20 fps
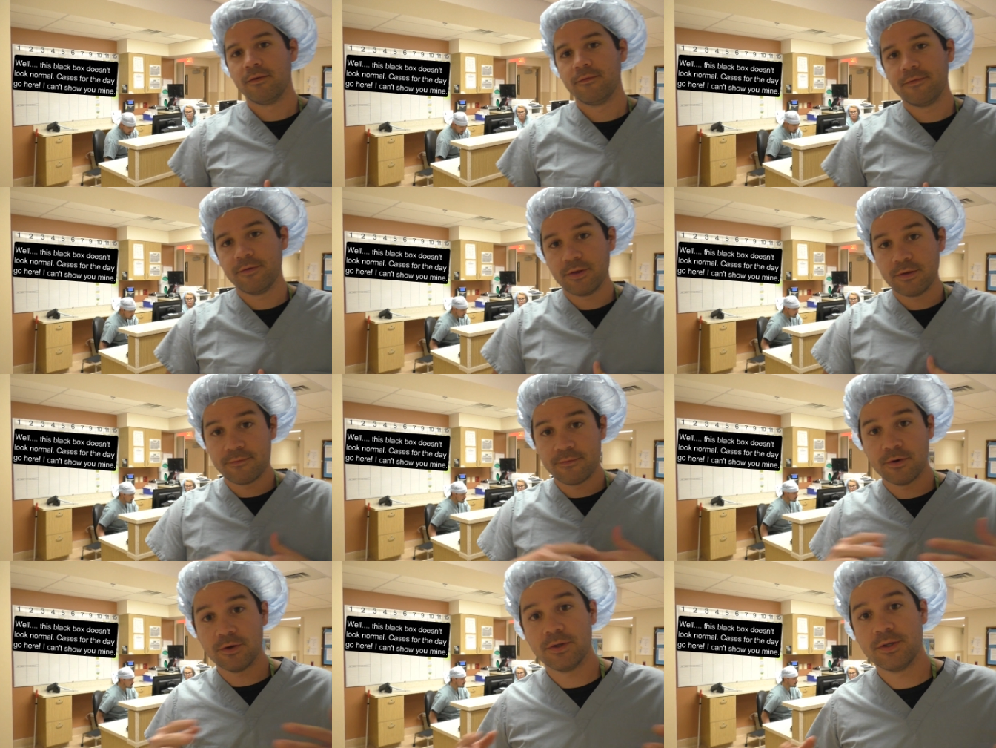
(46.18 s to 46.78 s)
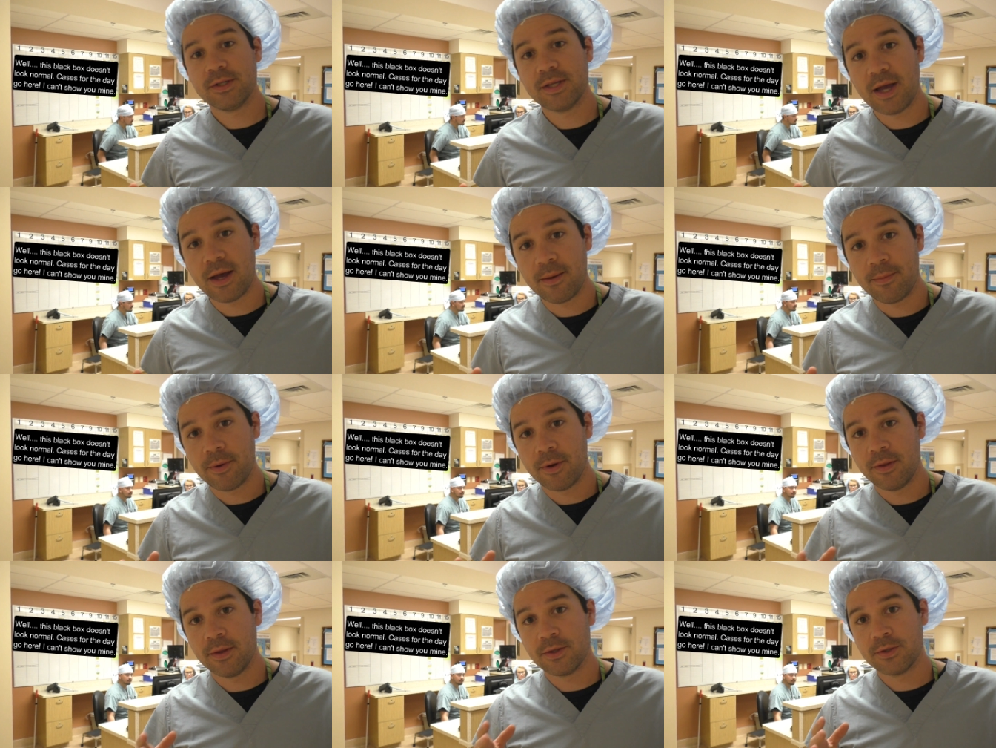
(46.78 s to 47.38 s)
For the first
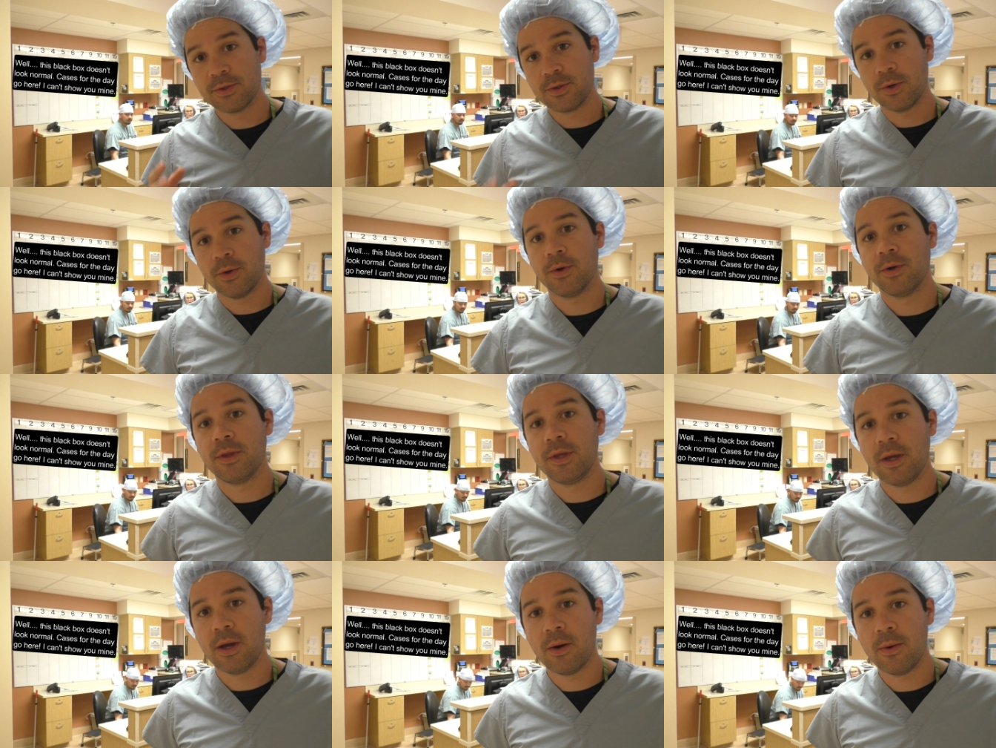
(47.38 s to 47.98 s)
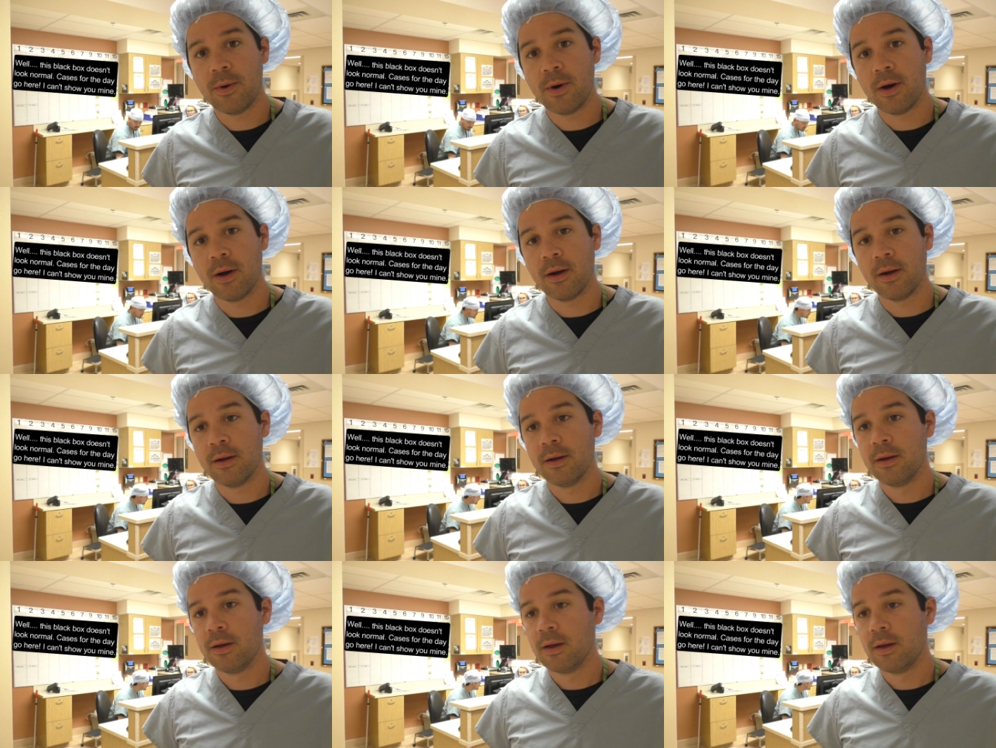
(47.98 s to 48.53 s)
stop on this tour of the OR,